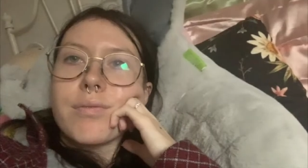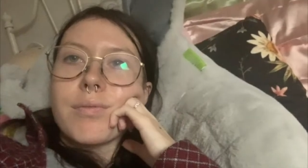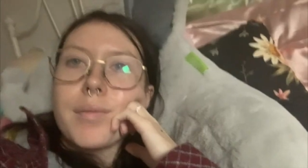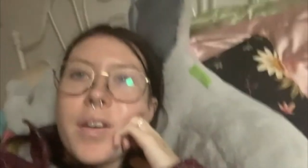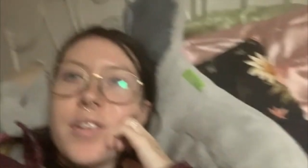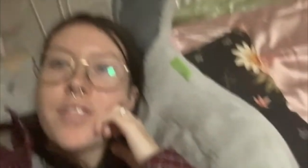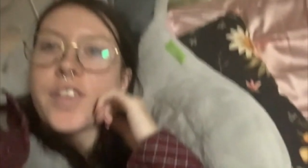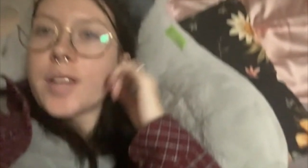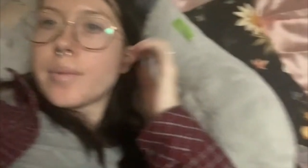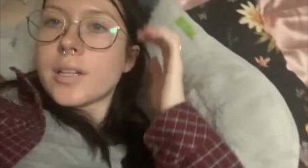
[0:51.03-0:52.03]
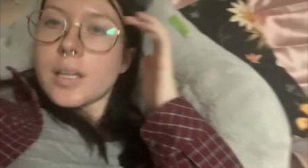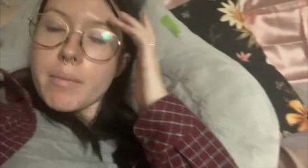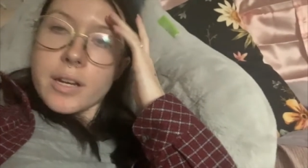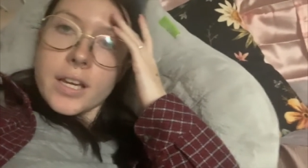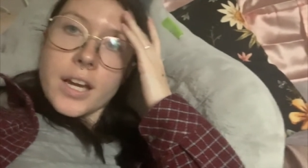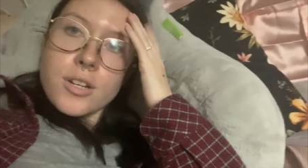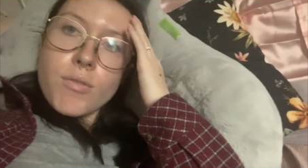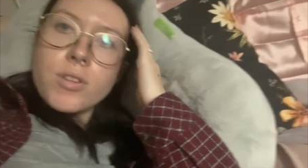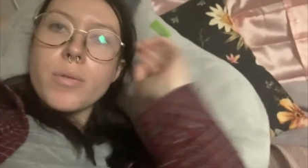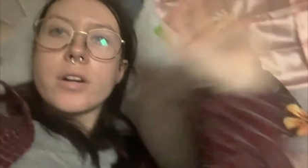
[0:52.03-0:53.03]
I'm having a very Monday. I don't
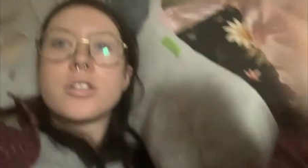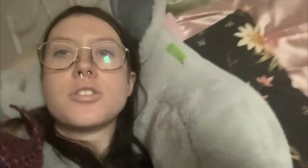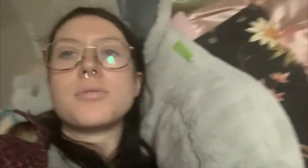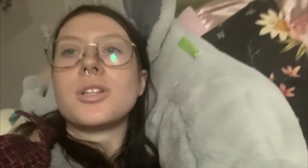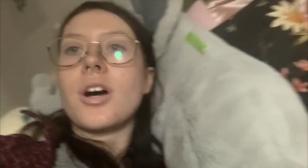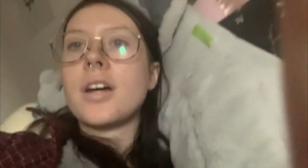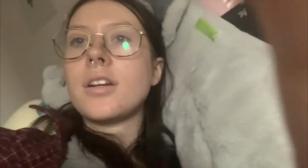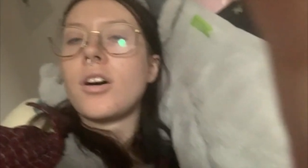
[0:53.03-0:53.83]
really want to do a lot.